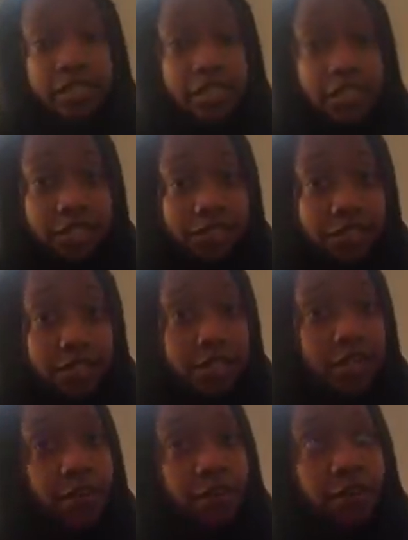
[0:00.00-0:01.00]
slaves
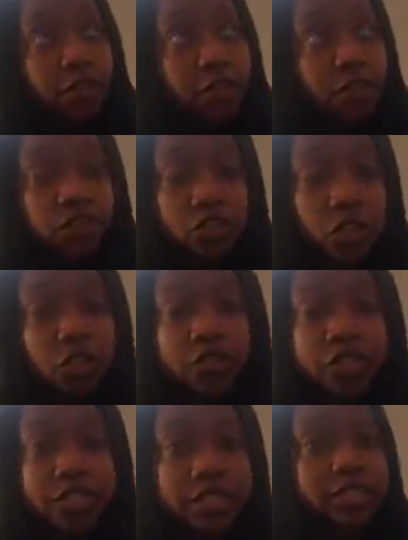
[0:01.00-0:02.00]
for no
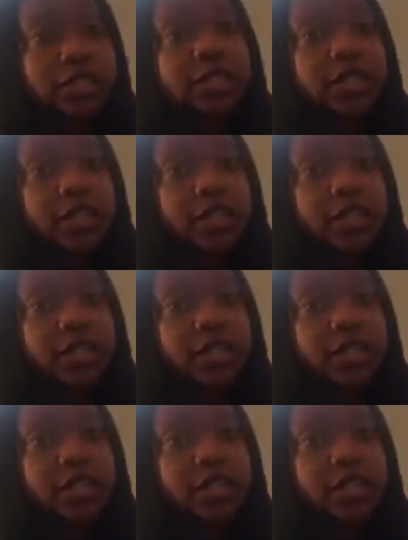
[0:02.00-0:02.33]
reason,